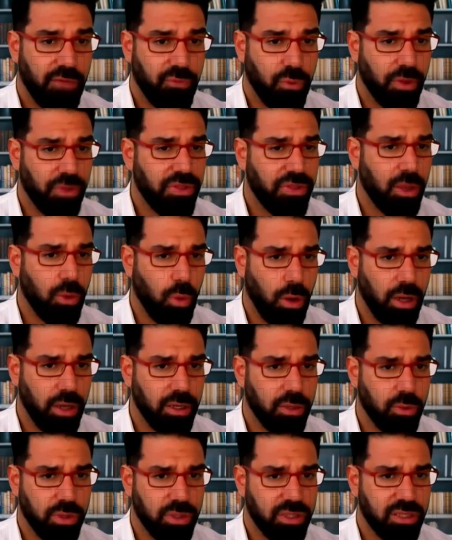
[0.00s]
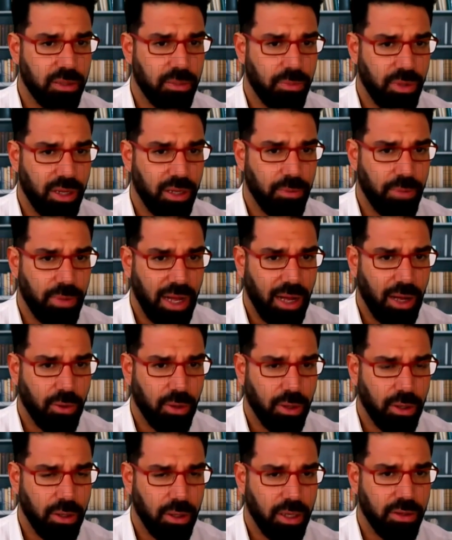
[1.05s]
If what they wanted was to be in
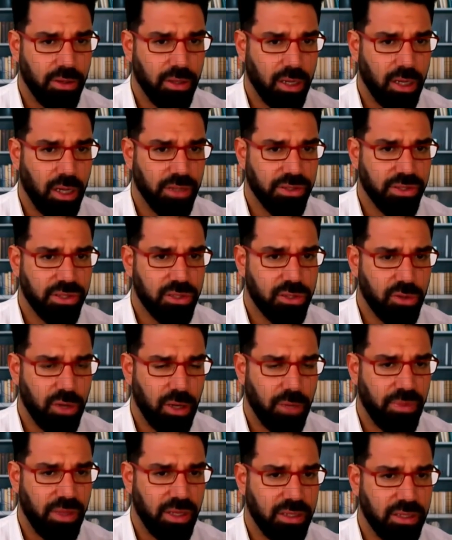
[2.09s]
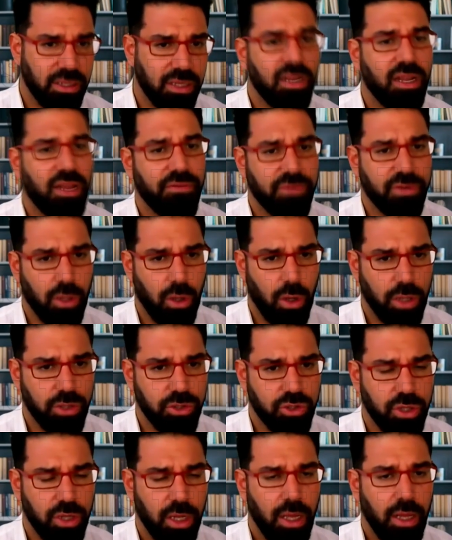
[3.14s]
power in the Gaza Strip, they didn't have to
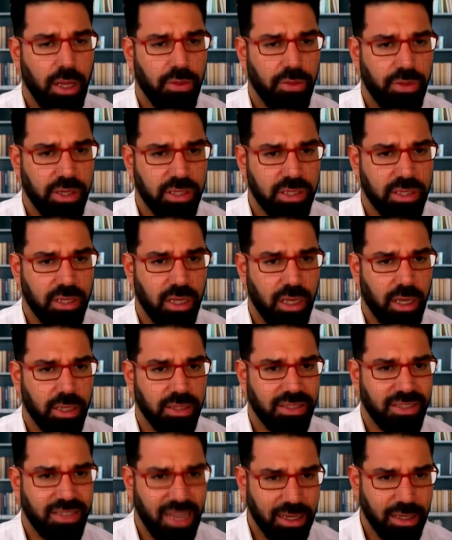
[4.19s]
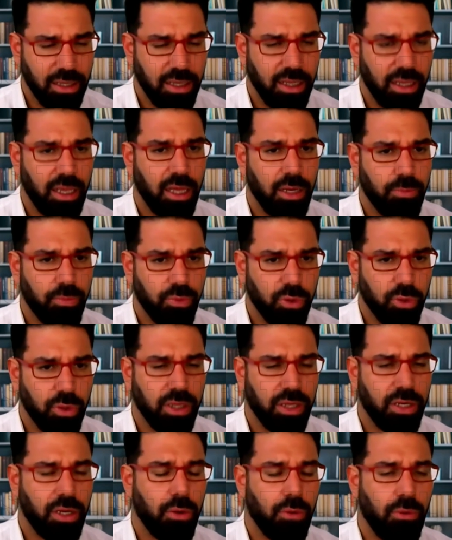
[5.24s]
launch this deadly and
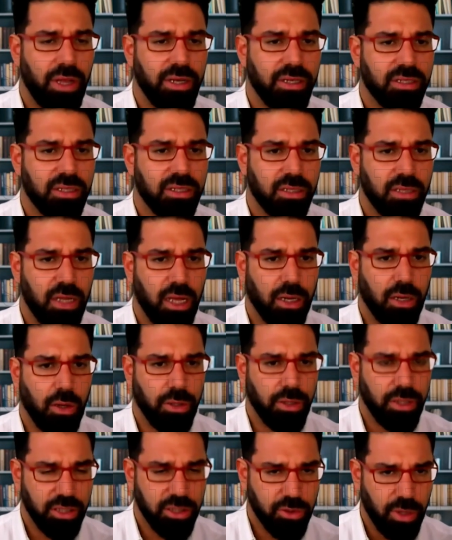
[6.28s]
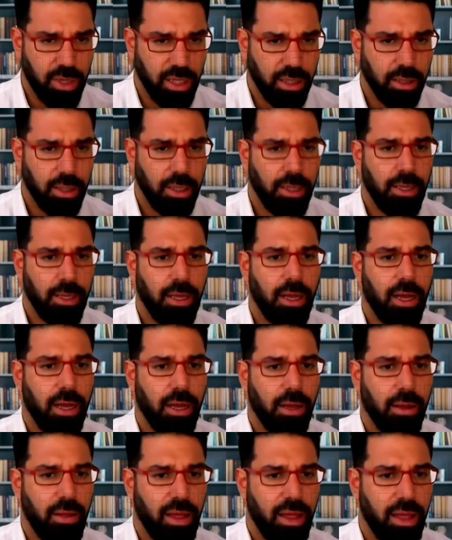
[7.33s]
brutal and horrendous attack on Israel,
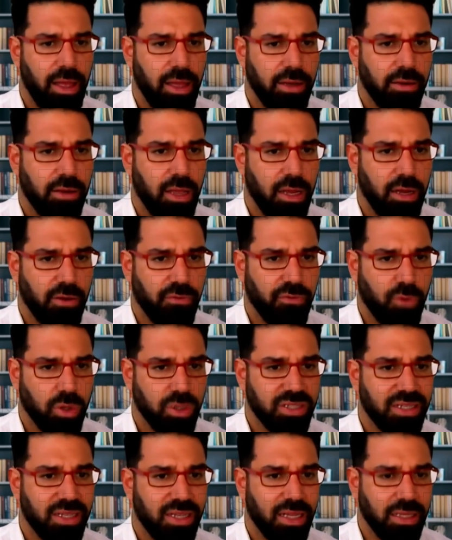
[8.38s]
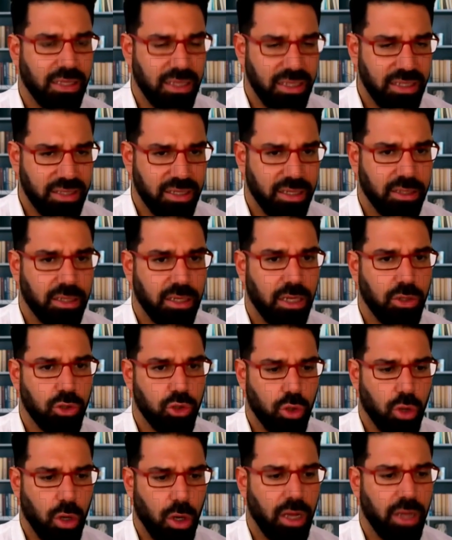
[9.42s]
and of course elicit
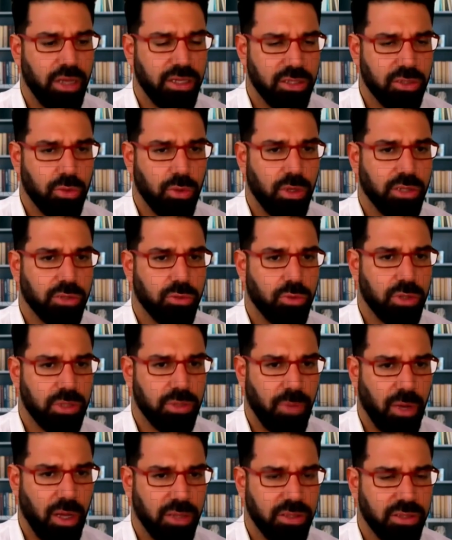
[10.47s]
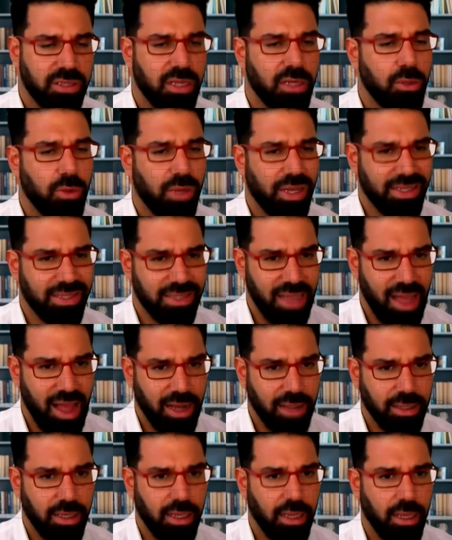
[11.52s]
and draw Israel's response. They knew
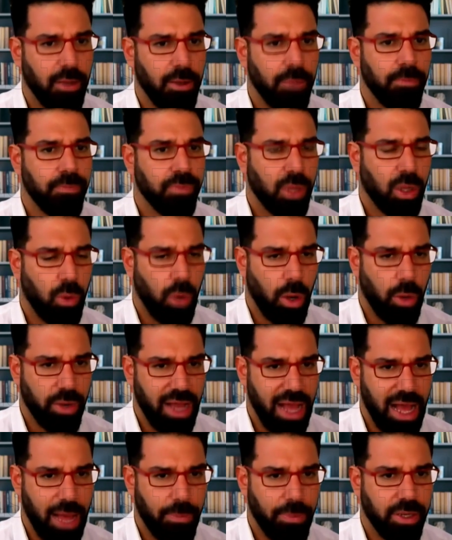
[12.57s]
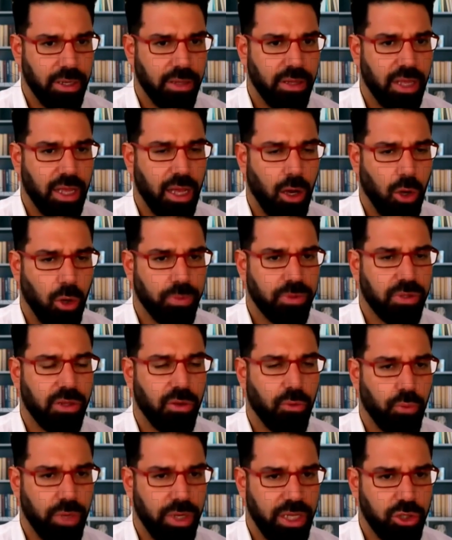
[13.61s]
exactly what would happen, and they
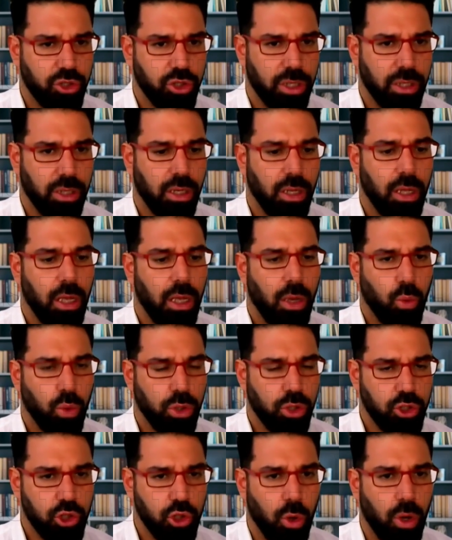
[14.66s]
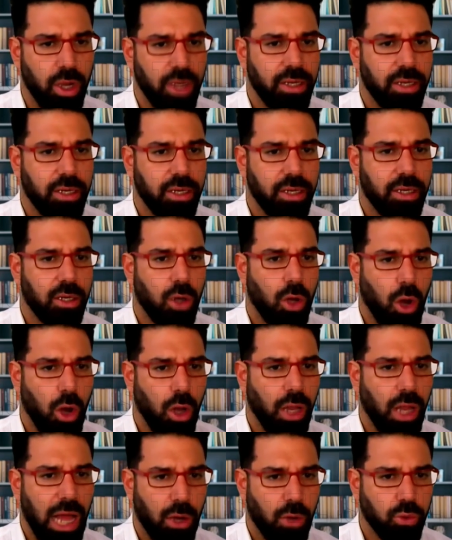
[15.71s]
hoped the region would join in an
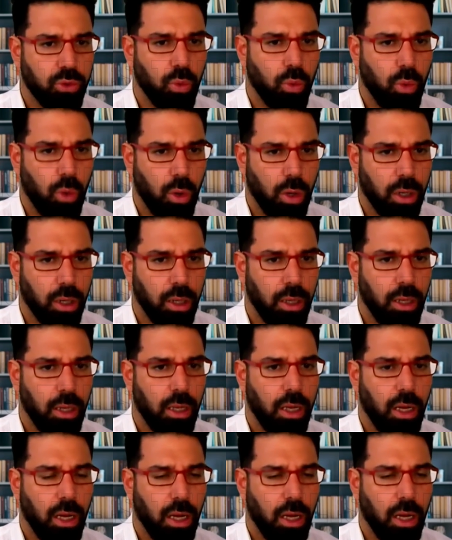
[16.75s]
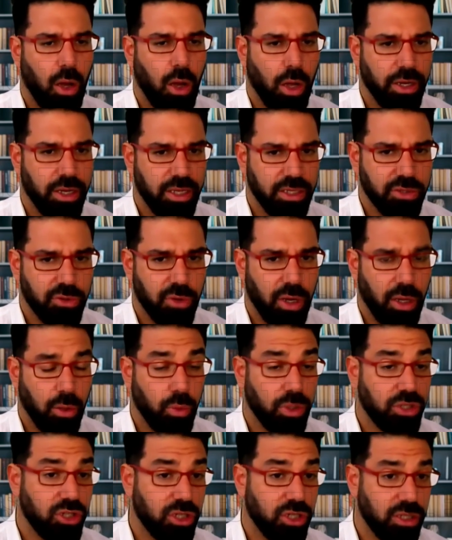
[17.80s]
all-out war on
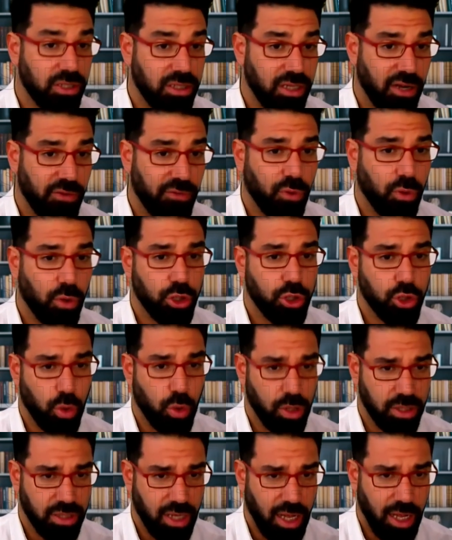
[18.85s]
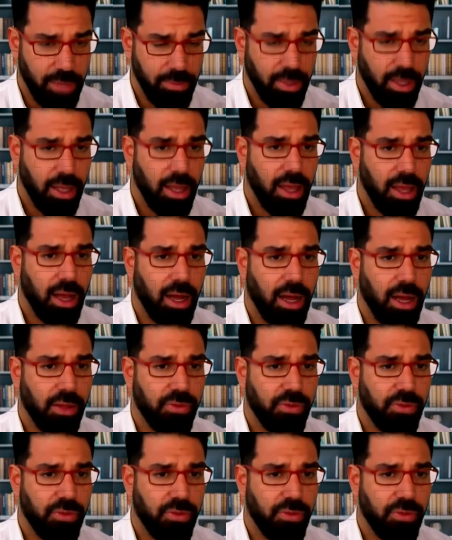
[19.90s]
Israel, which it did for a short time.